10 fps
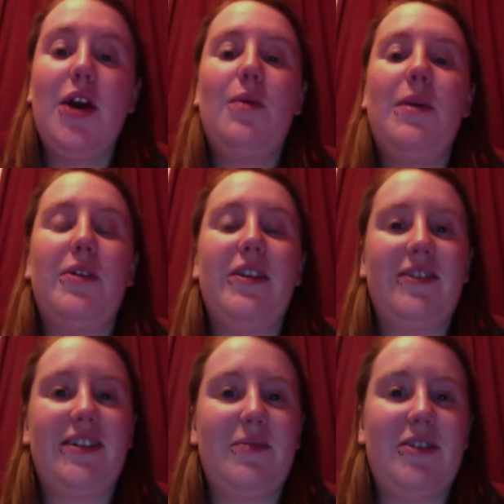We put the
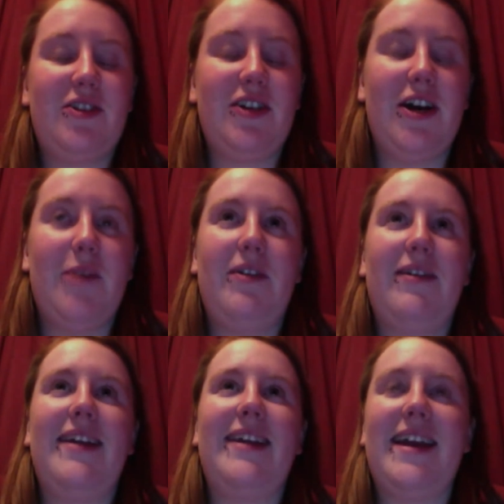Christmas tree up
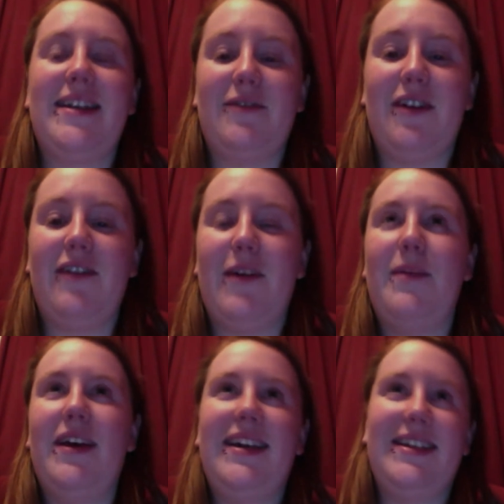around the end of
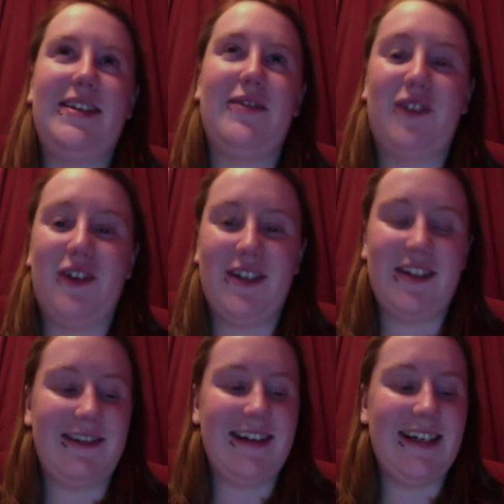November. It's, of course,
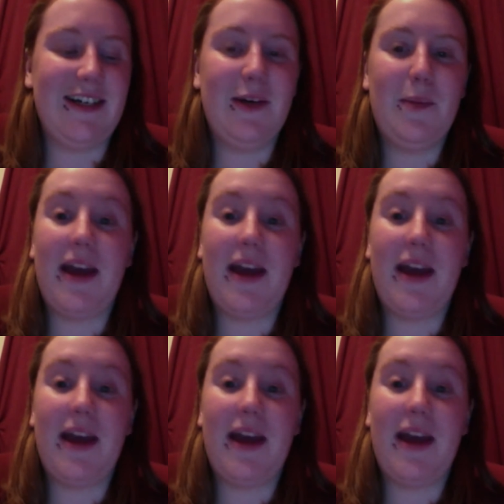already up.